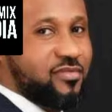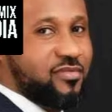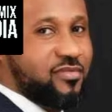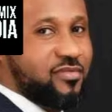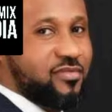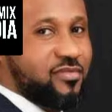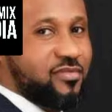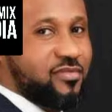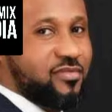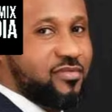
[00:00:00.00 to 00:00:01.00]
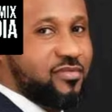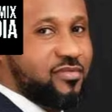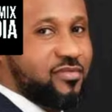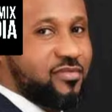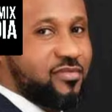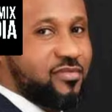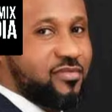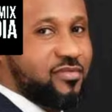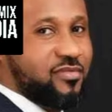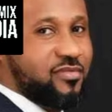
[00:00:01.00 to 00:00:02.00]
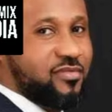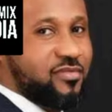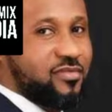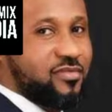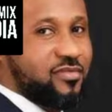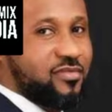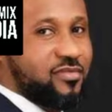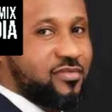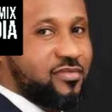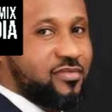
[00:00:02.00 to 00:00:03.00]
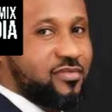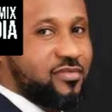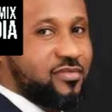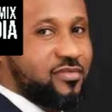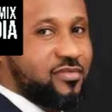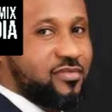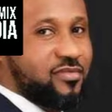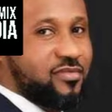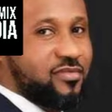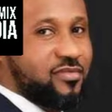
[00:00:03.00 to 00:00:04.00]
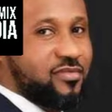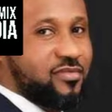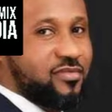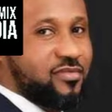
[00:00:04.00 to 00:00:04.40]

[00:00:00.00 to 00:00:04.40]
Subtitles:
(not speaking)